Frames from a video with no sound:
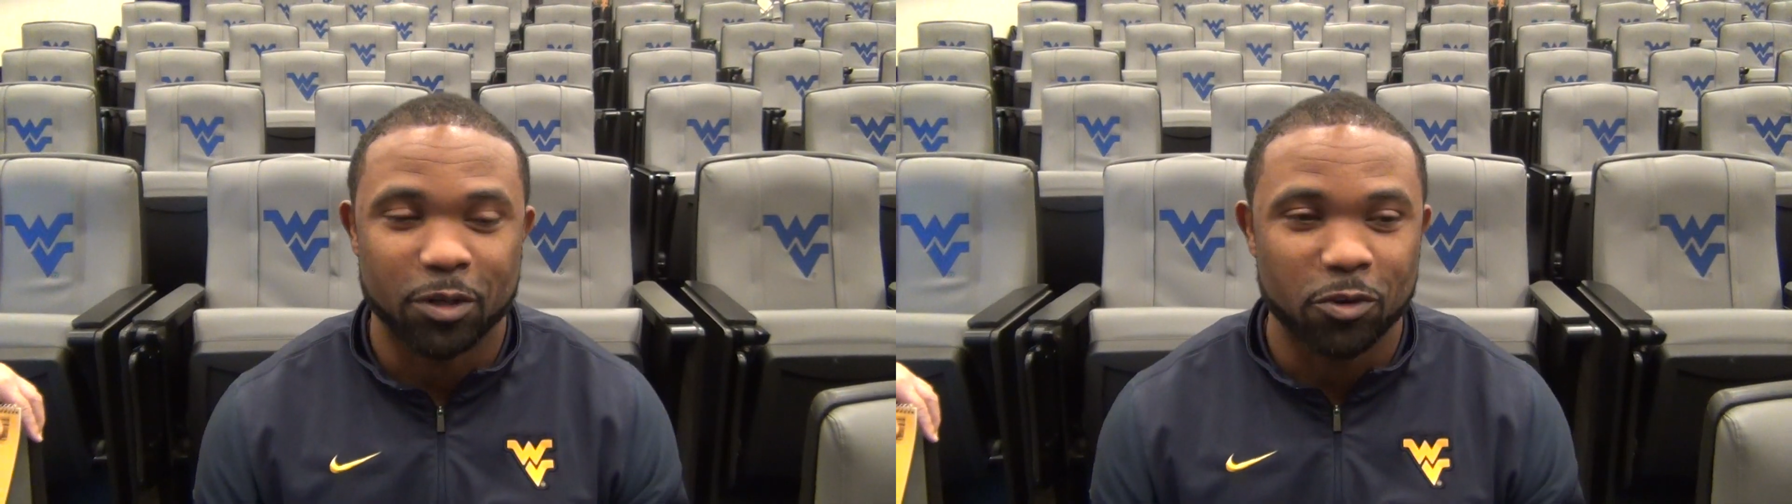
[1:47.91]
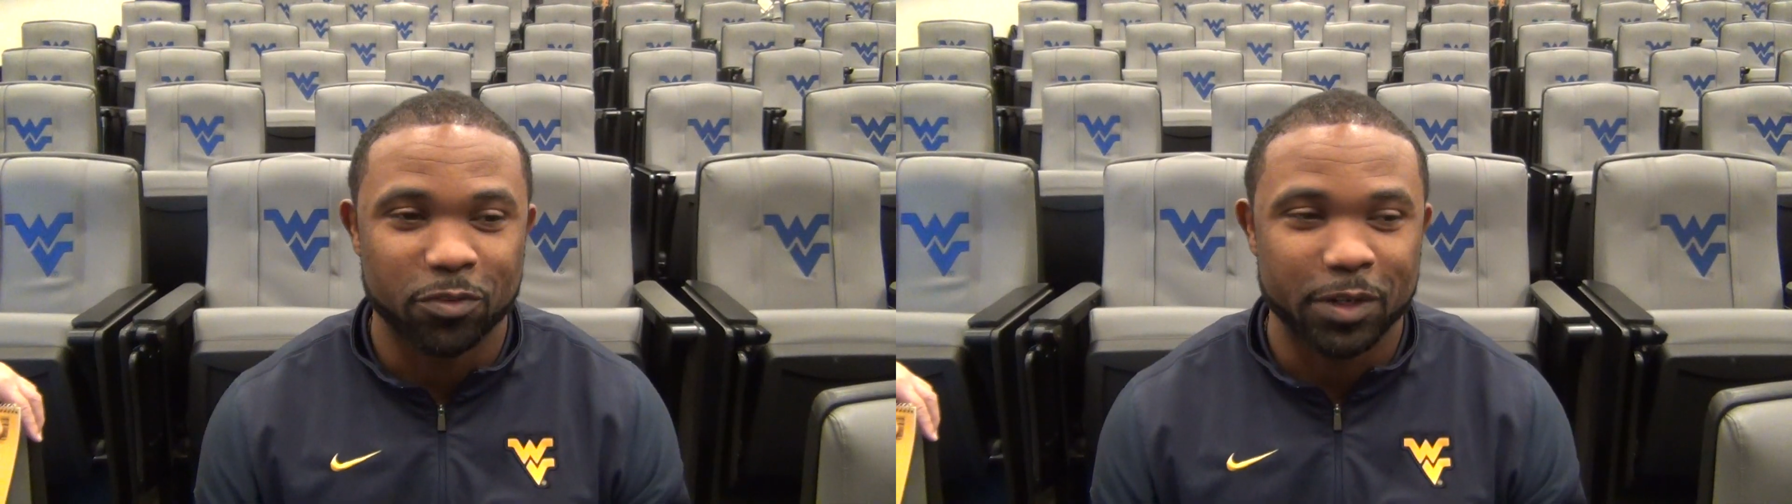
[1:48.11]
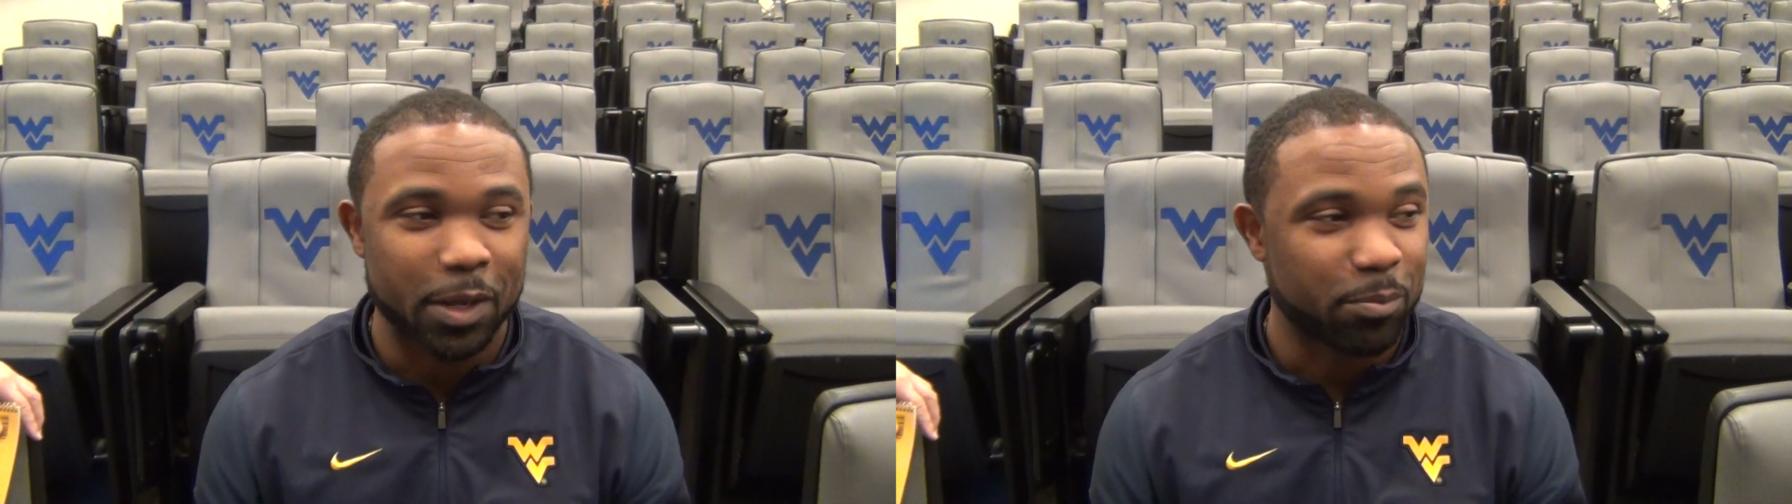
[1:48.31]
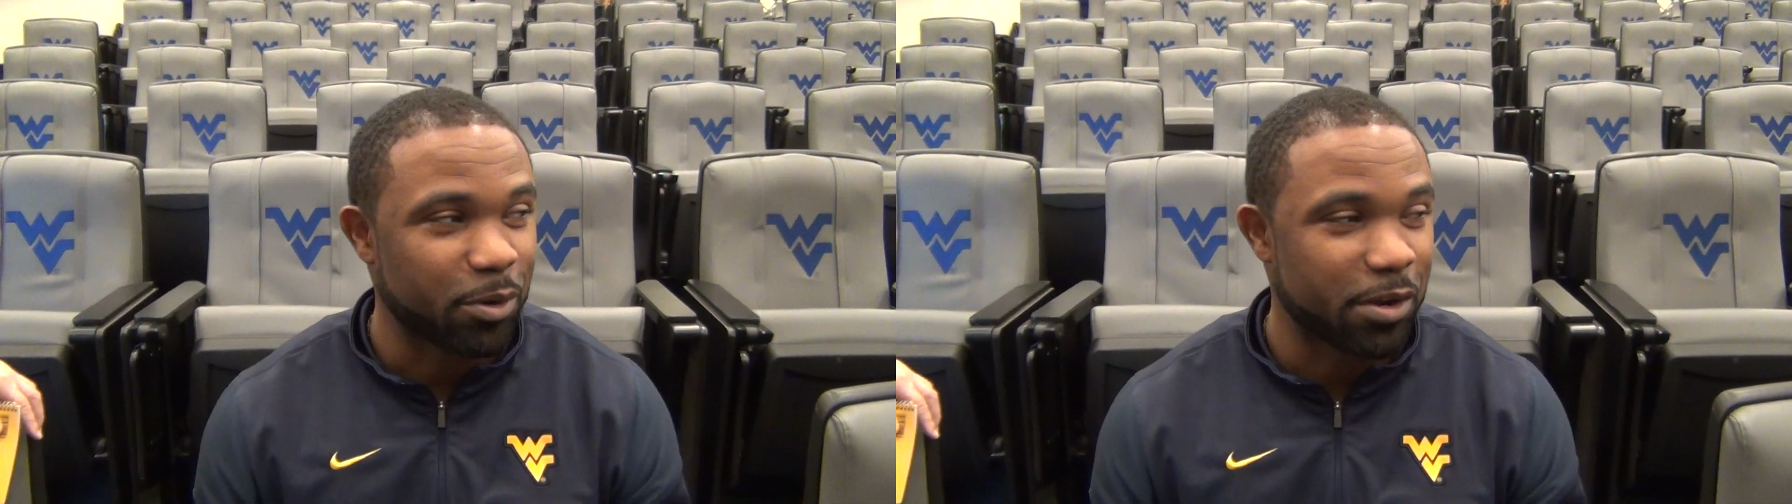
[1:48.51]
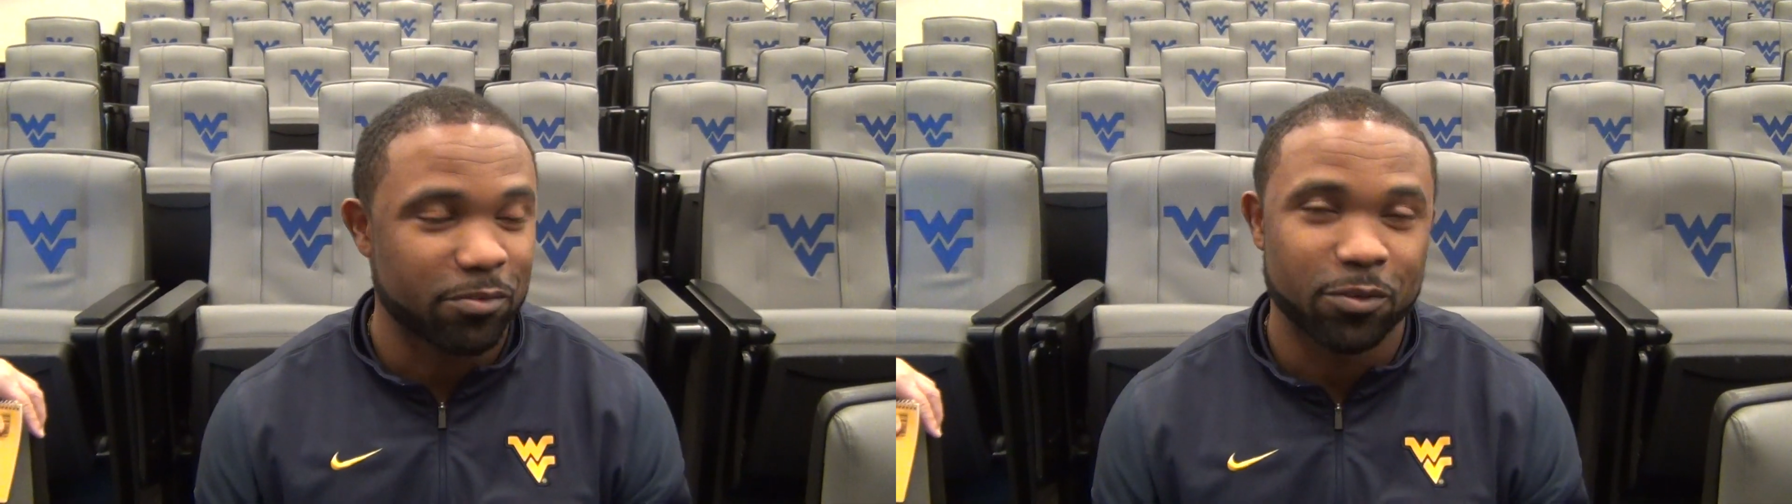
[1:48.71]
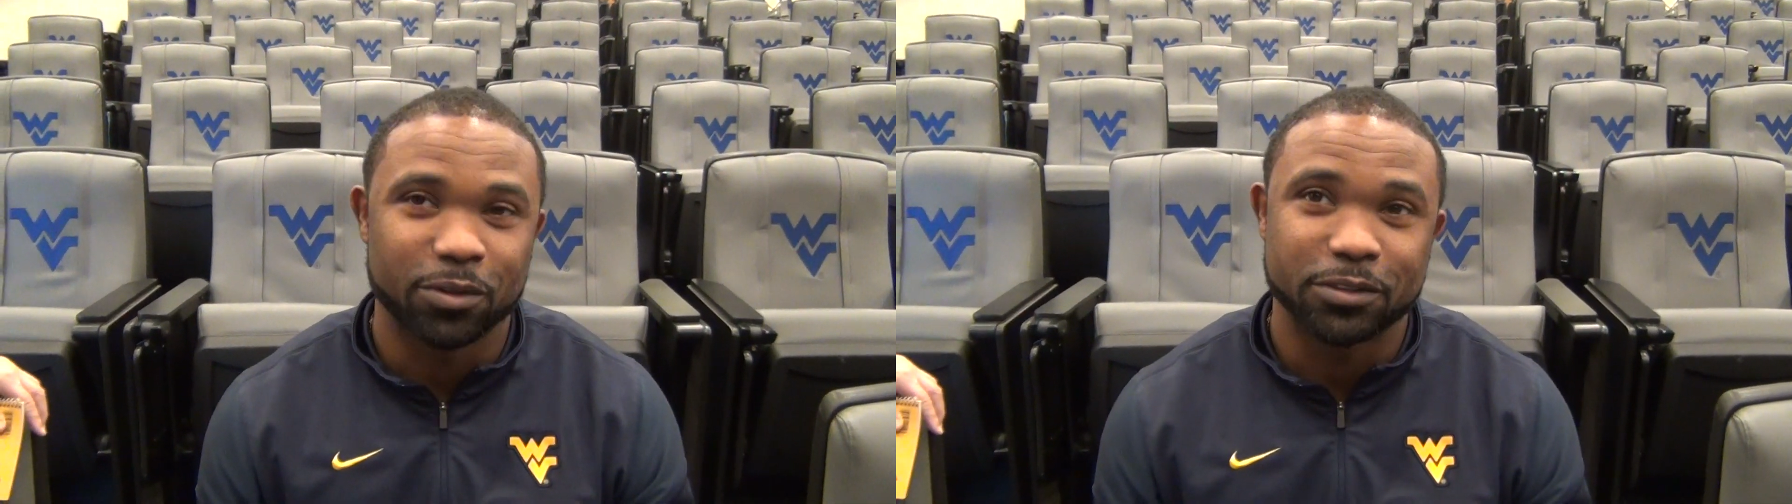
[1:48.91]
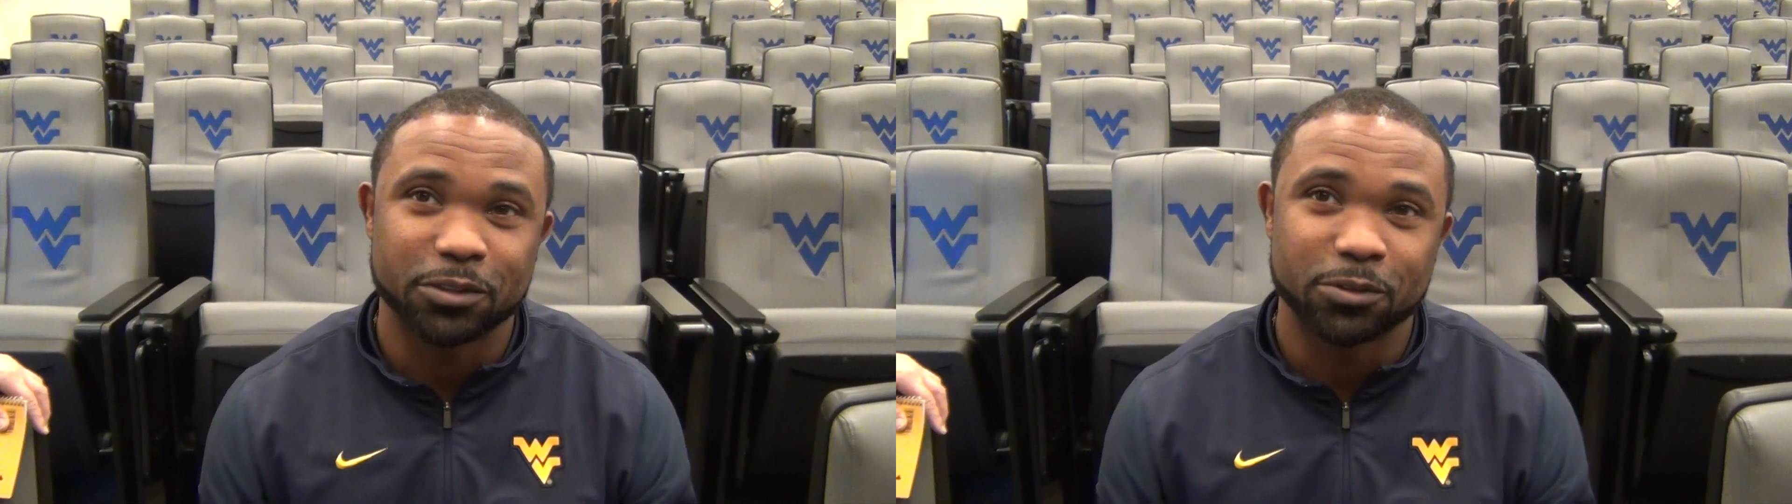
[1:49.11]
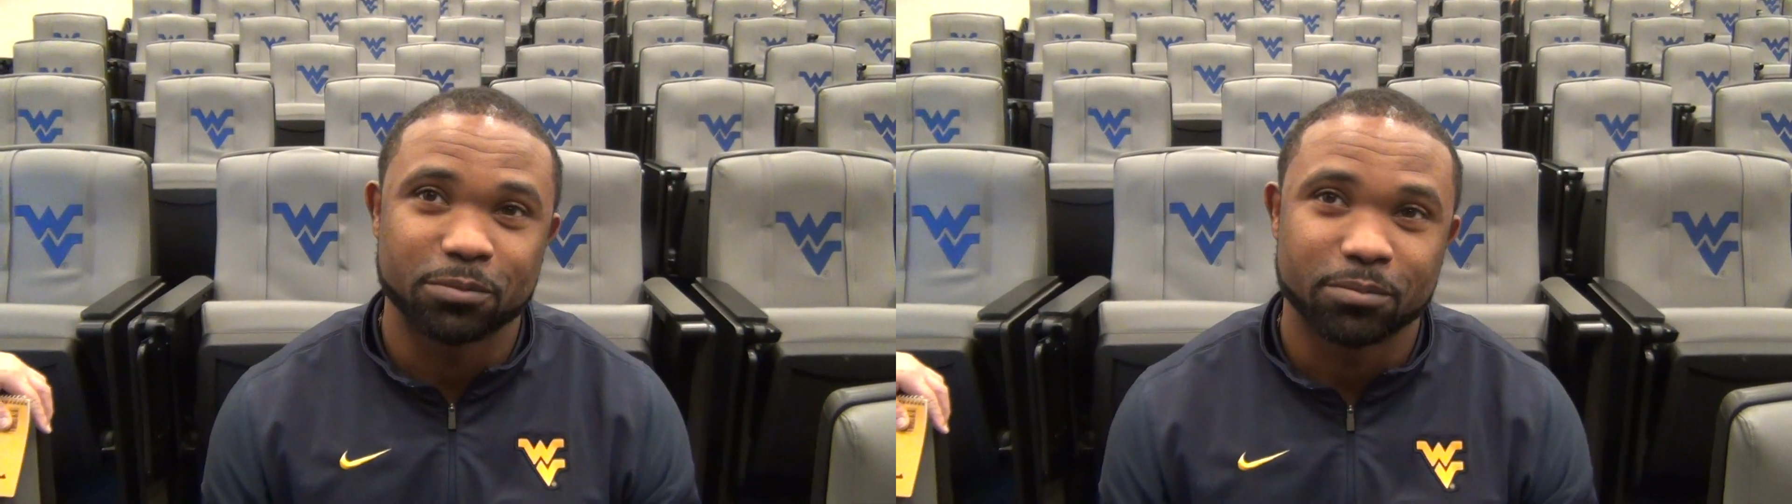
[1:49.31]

hopefully they praying for it too.